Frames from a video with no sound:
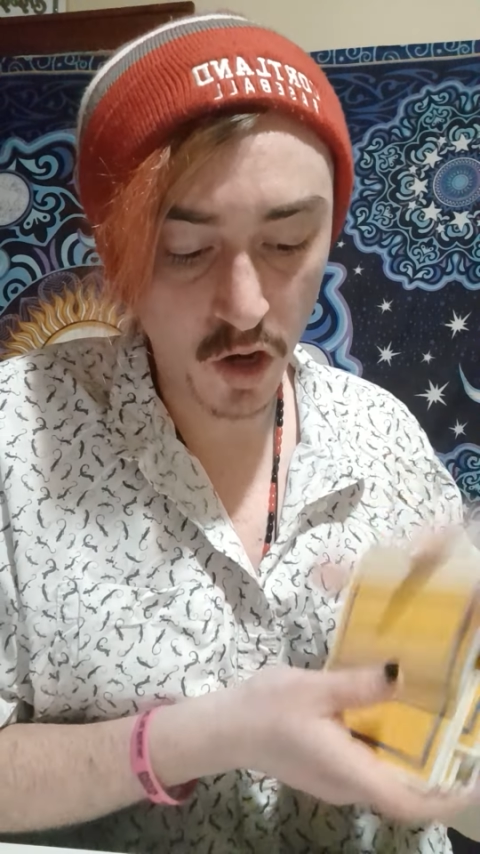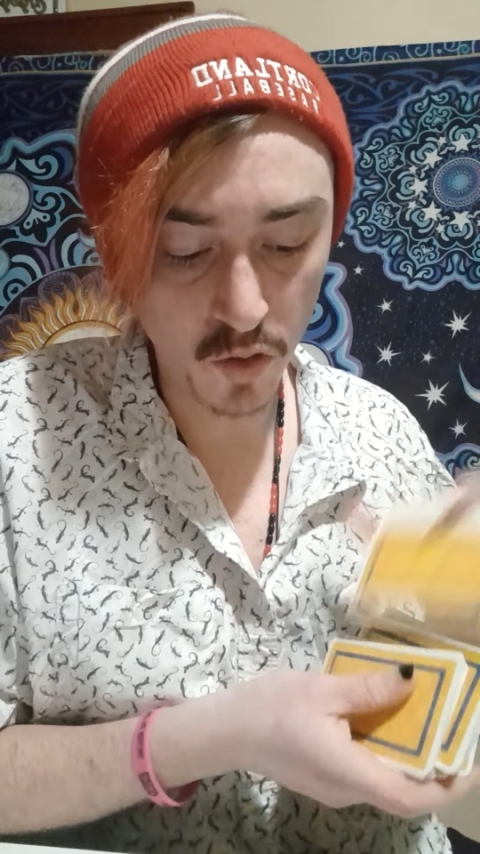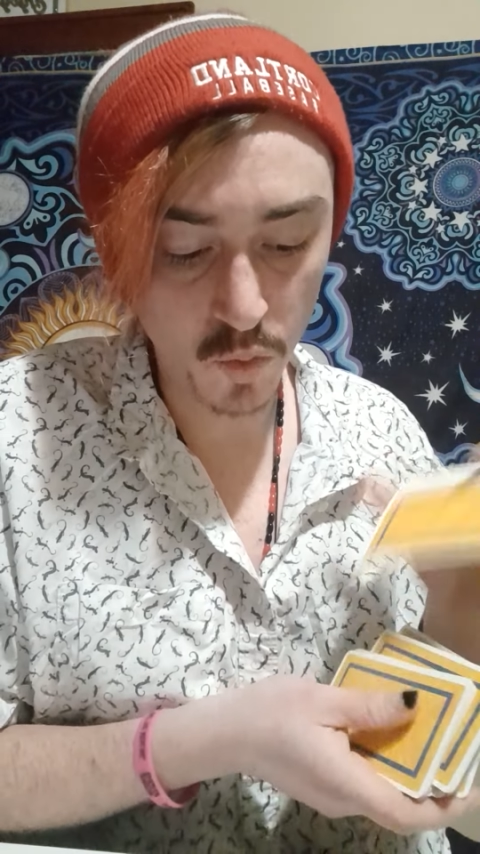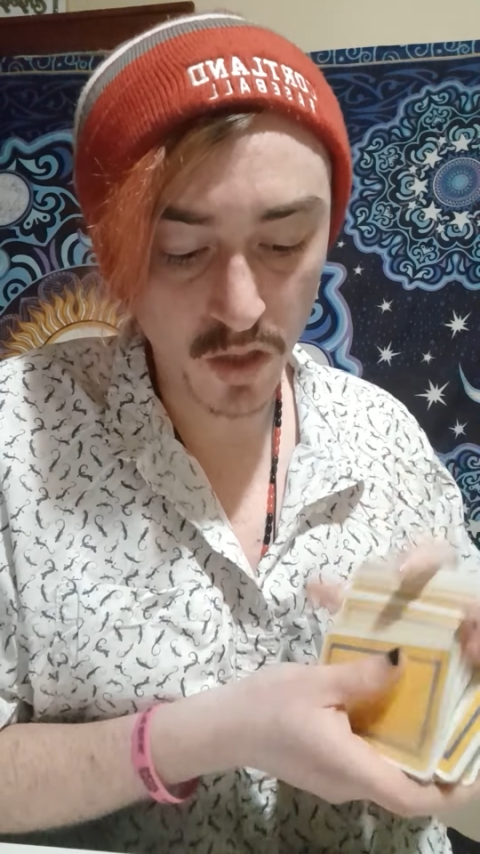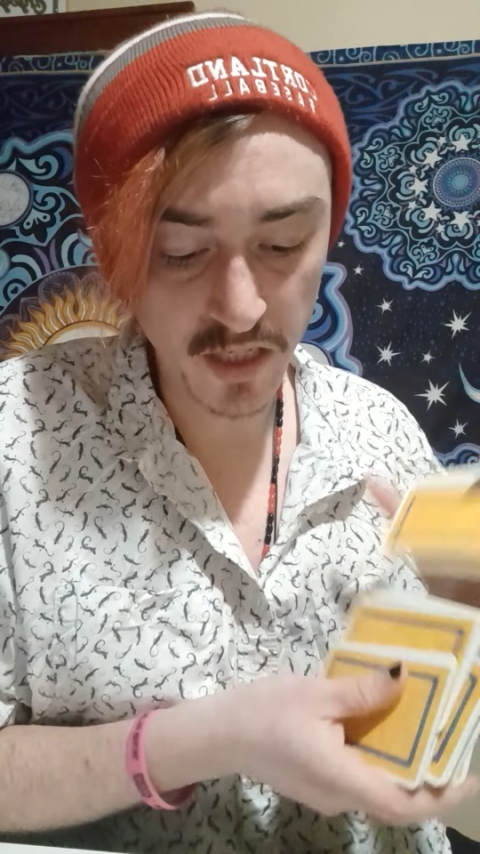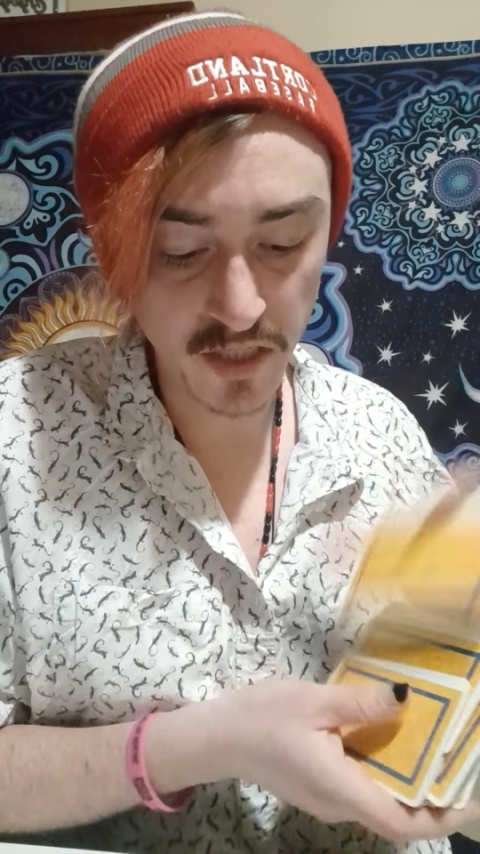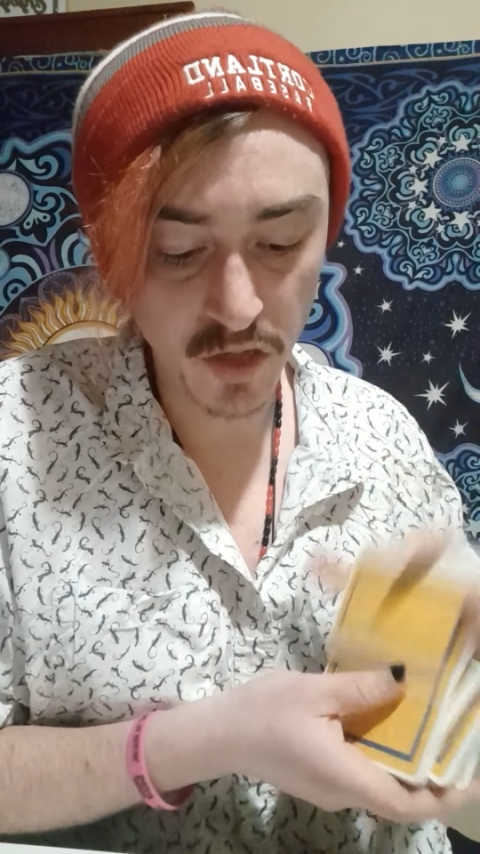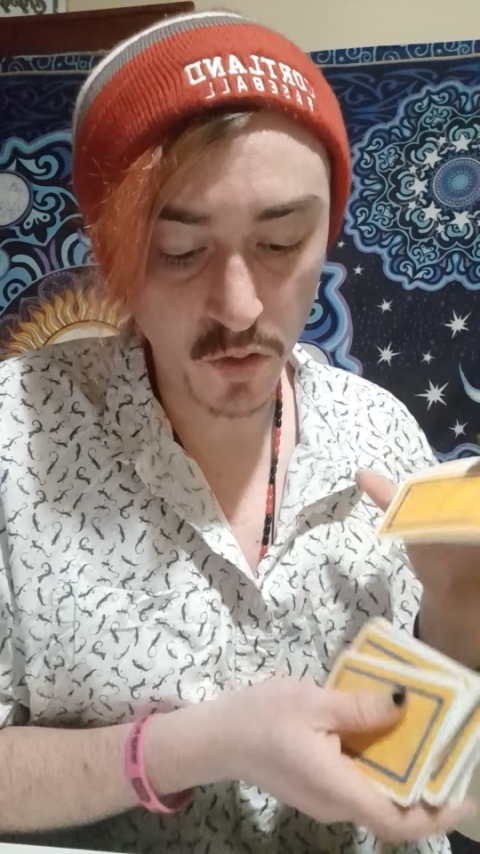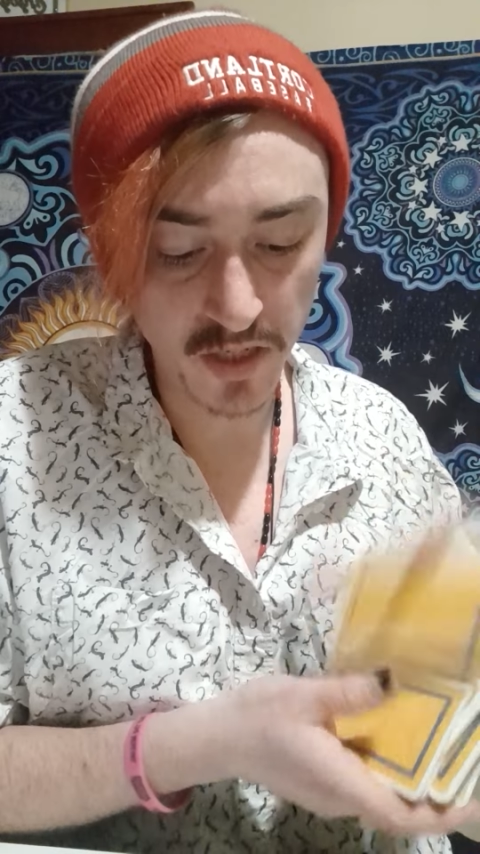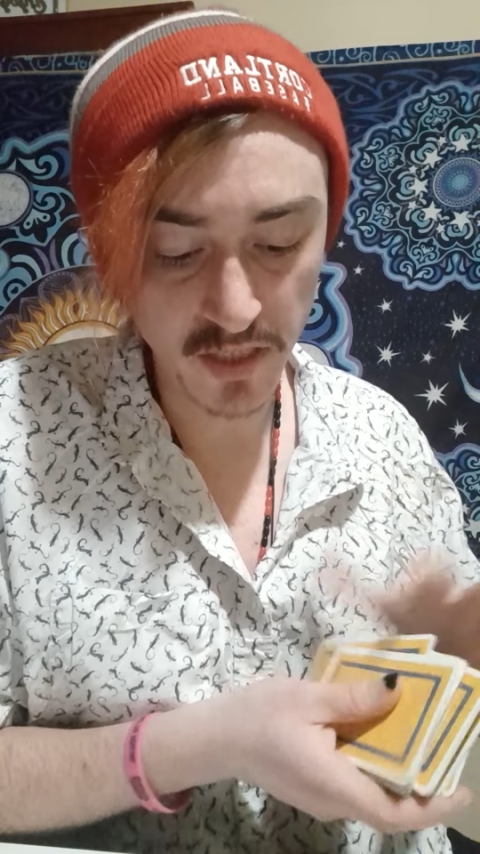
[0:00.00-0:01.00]
Hard work is
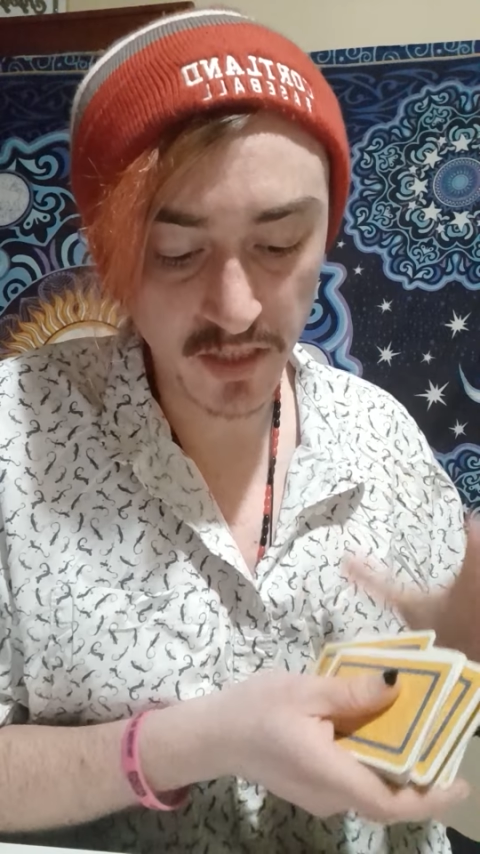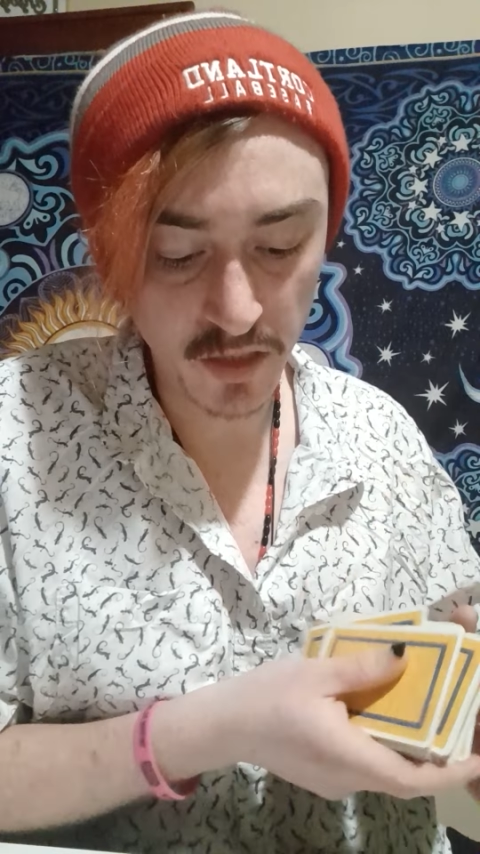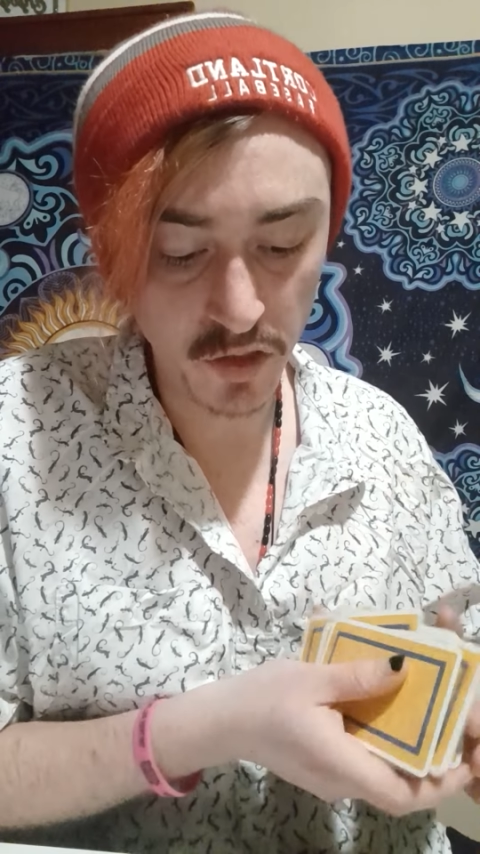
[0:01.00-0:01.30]
noticed.